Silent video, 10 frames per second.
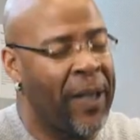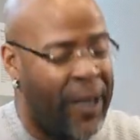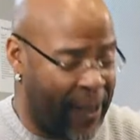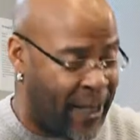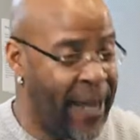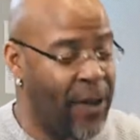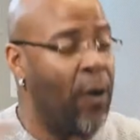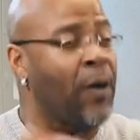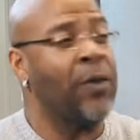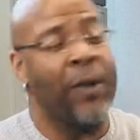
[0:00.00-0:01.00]
an extent
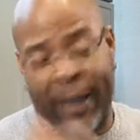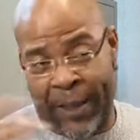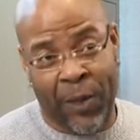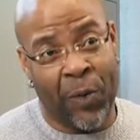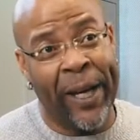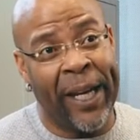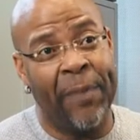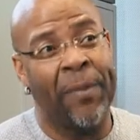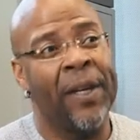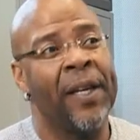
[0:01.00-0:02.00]
or to an extreme,